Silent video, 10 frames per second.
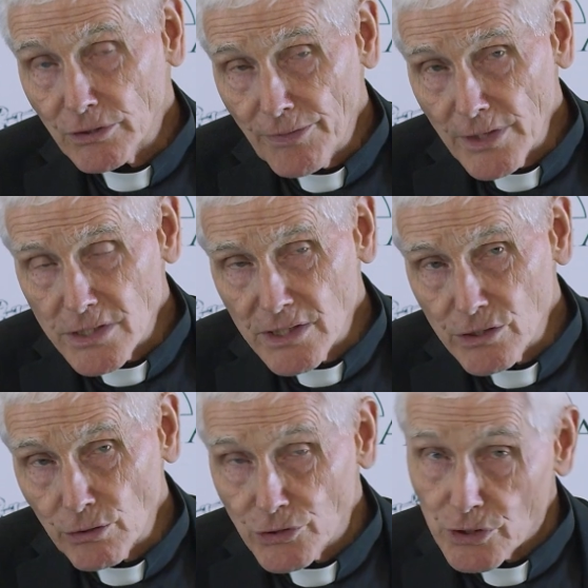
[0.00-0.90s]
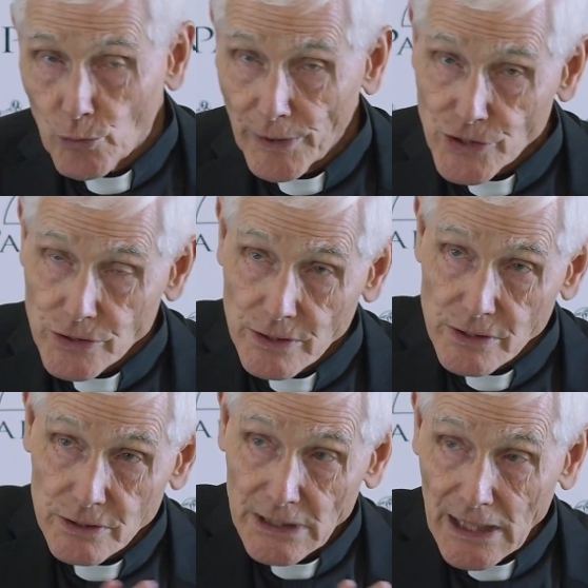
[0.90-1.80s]
So this is those
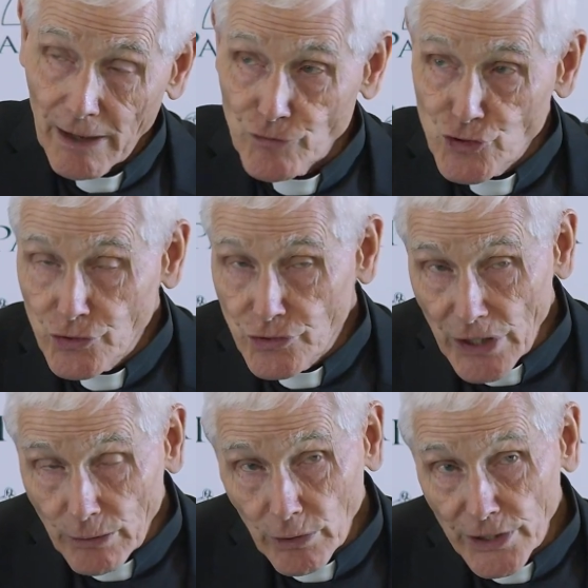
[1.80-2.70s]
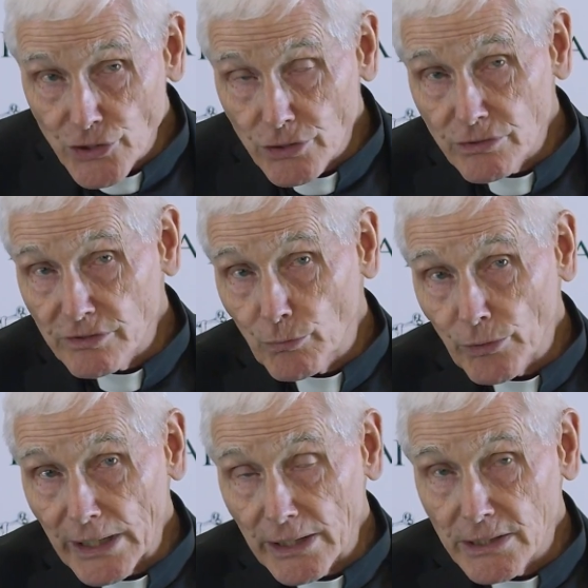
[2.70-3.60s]
questions of general issues of
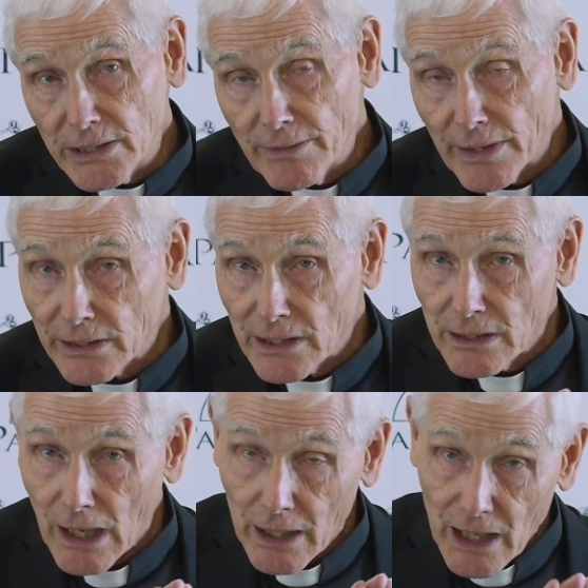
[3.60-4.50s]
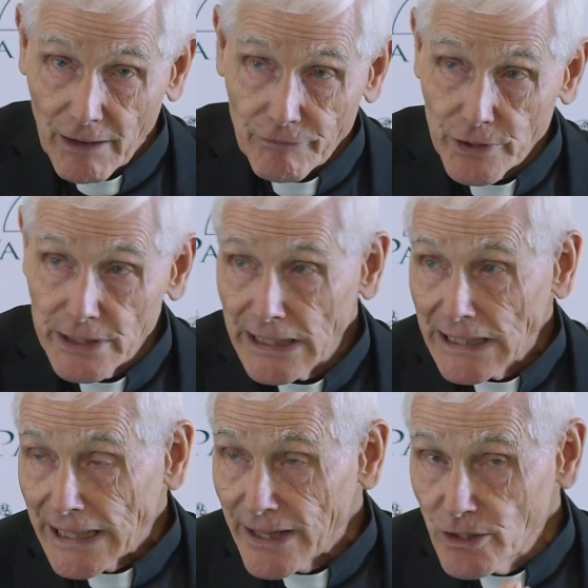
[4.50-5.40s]
morality that are covered
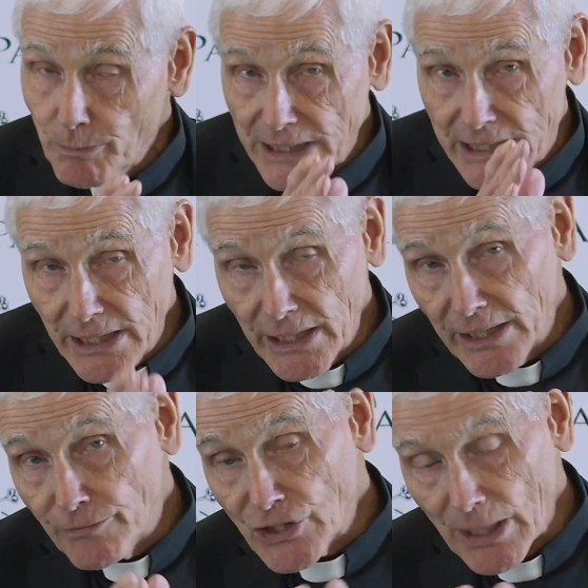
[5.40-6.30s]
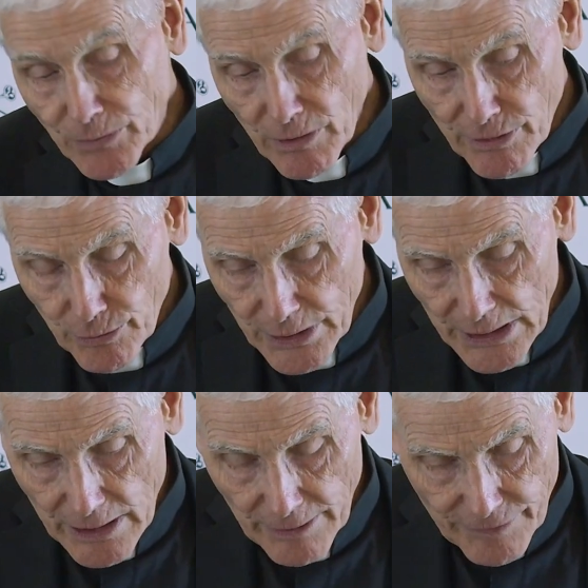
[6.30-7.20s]
in the beginning of chapter
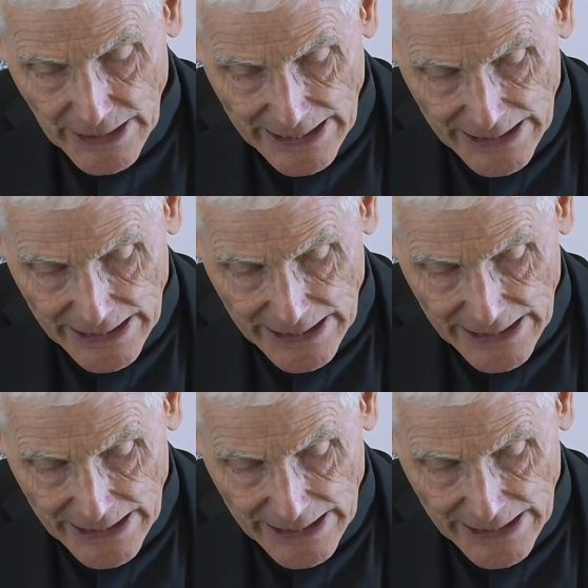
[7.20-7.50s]
three of the